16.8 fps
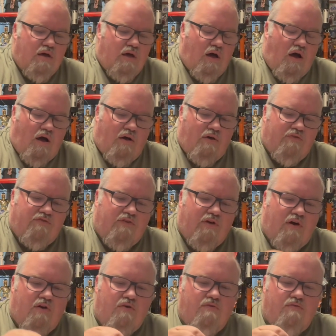
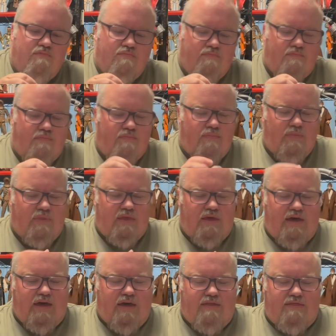Also,
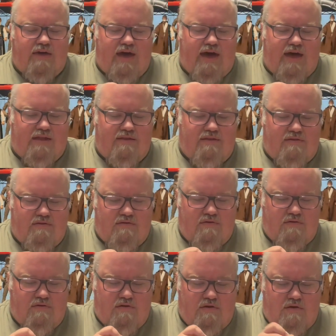in that
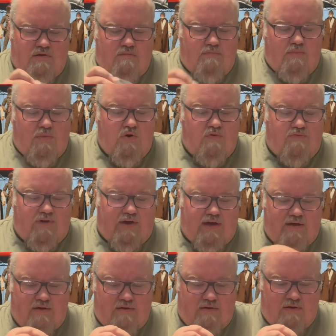
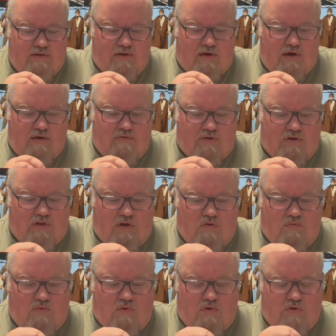movie of the
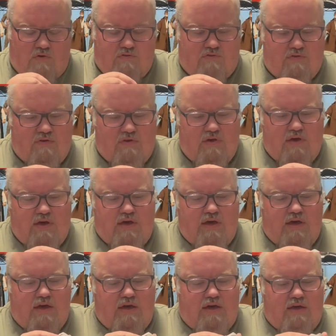Clone Wars,
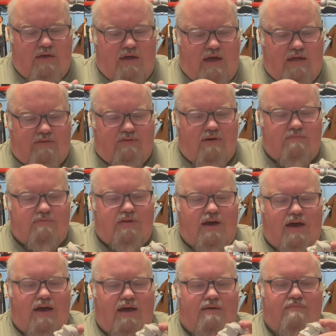at some
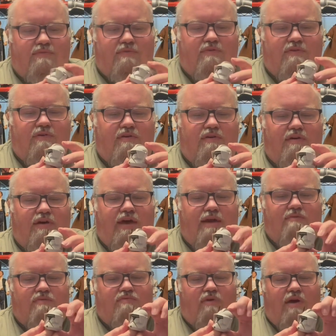times he
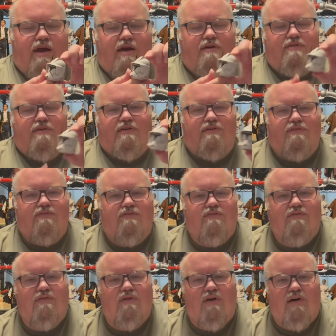would wear the
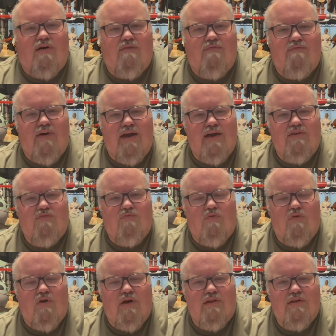Phase
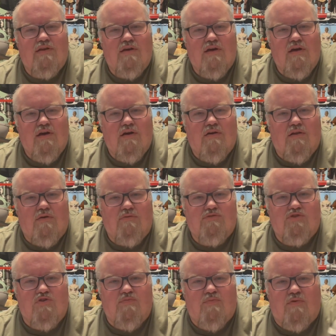1 Clone
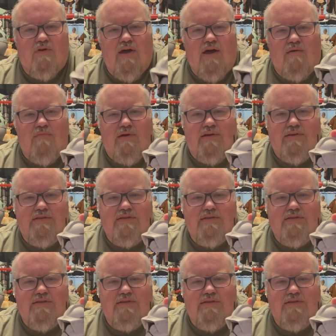Trooper helmet.